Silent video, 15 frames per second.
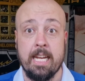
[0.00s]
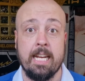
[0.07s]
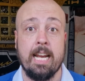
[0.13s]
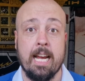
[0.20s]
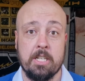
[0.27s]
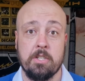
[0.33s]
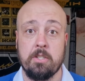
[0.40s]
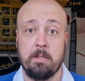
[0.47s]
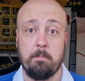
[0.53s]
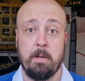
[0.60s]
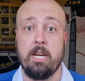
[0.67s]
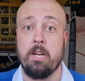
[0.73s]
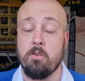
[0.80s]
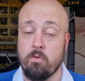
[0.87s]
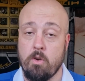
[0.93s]
it actually
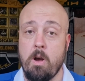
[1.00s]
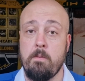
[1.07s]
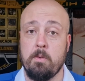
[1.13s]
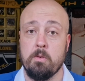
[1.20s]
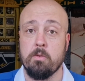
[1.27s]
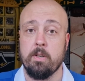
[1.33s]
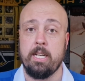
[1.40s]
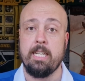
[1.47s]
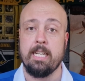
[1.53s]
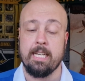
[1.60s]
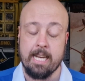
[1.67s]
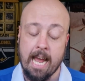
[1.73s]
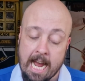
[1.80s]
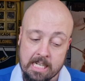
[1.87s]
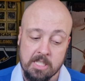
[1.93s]
being a rivalry,
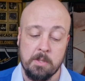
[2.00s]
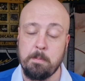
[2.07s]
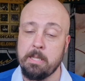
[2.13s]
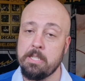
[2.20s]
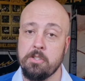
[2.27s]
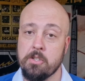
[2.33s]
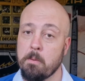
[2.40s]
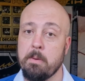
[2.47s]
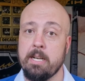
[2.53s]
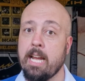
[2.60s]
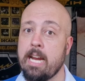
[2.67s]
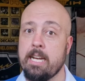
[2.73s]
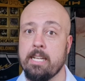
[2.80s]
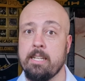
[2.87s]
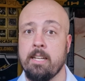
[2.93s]
it has been
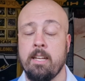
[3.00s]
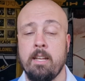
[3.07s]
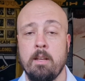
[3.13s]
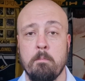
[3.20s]
dominated